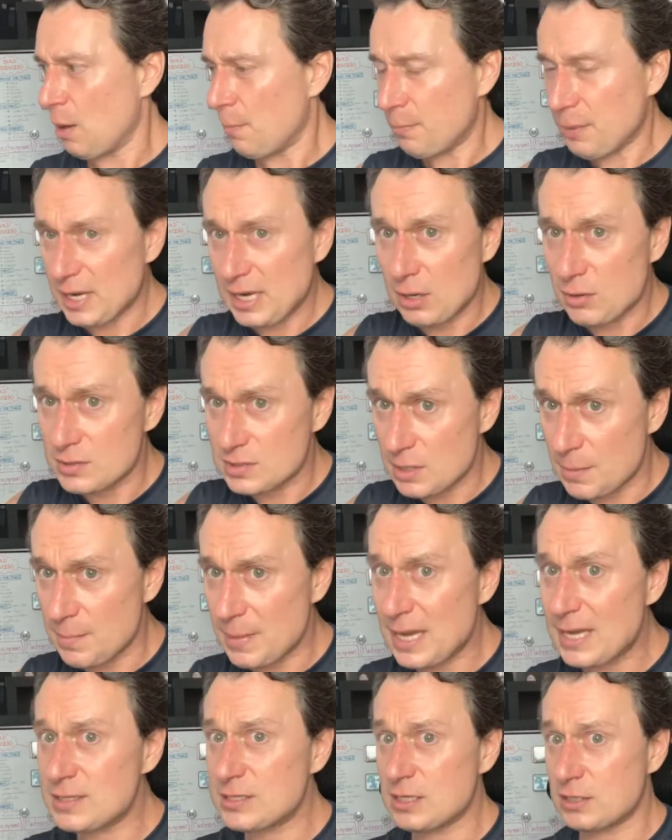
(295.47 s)
but it was
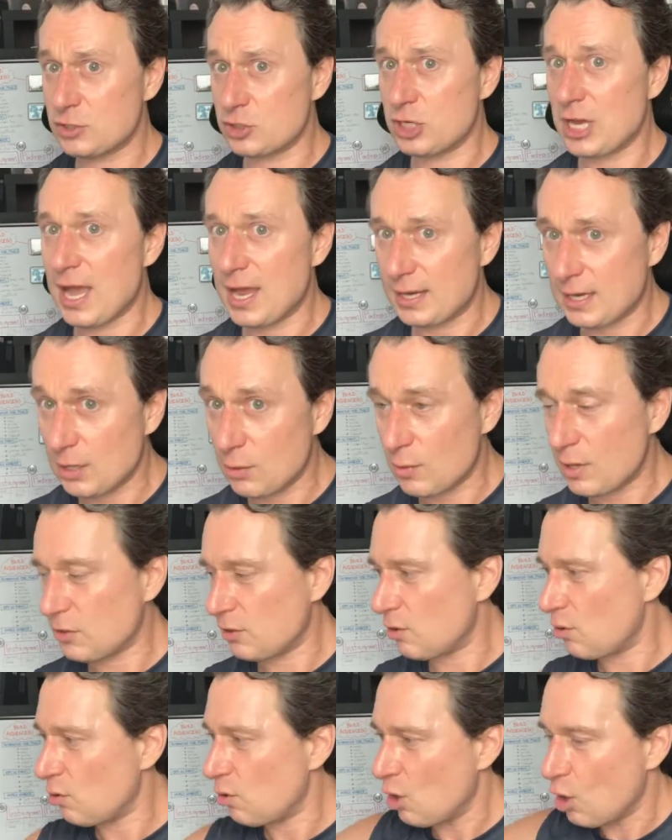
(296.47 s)
amazing chatting
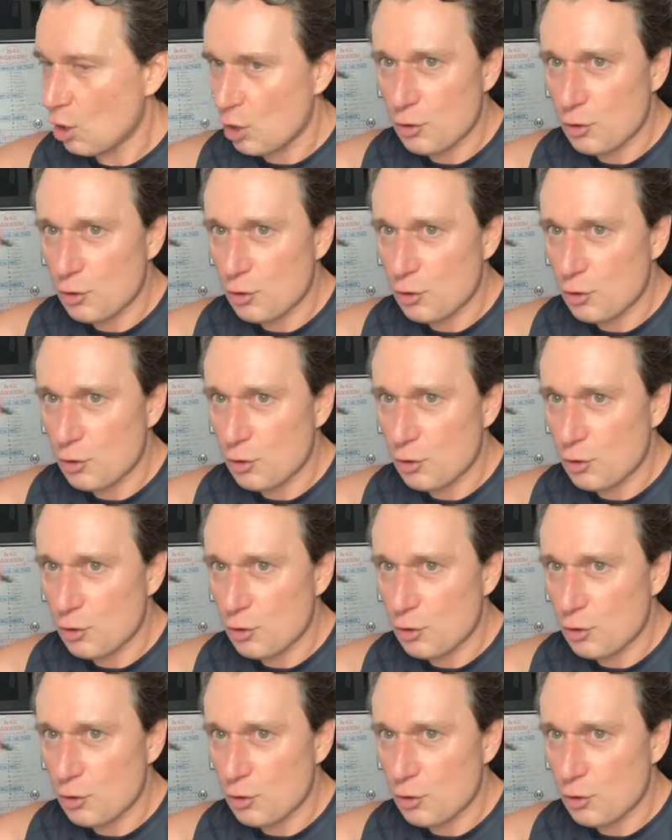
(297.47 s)
with you.